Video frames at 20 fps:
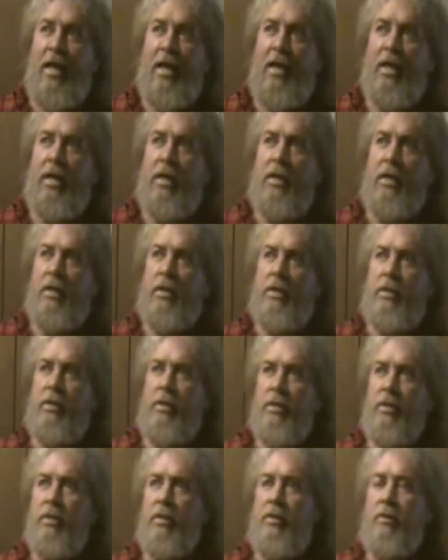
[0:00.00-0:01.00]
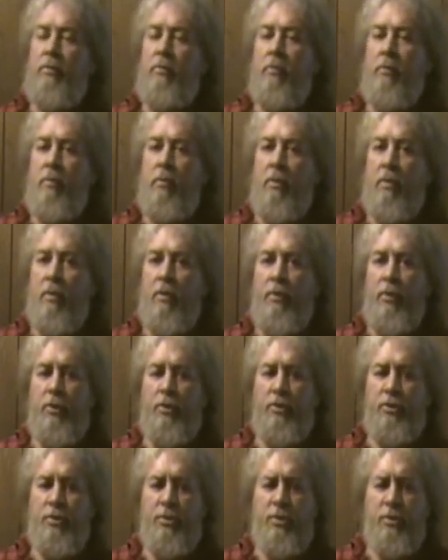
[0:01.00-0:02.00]
And
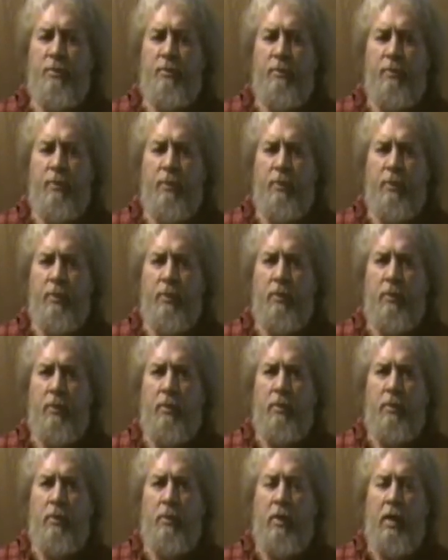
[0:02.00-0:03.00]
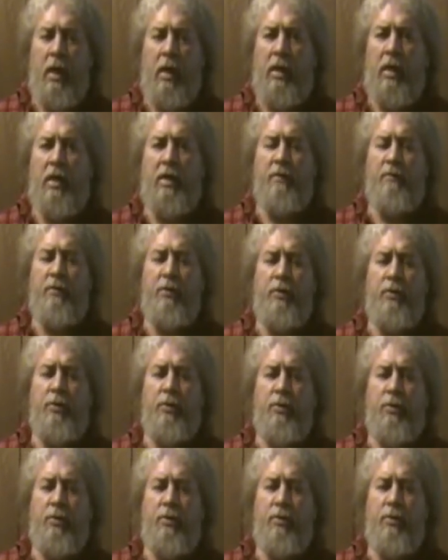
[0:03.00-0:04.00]
there's a lot of
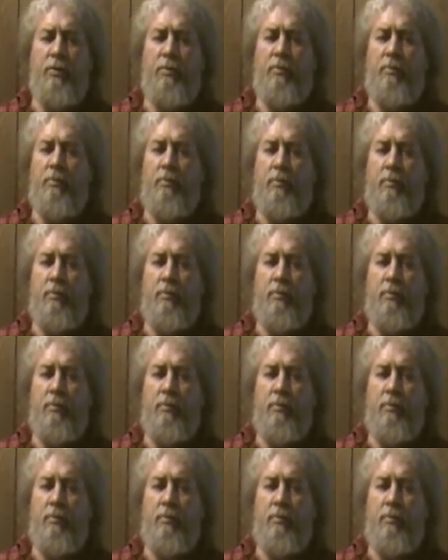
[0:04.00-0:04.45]
other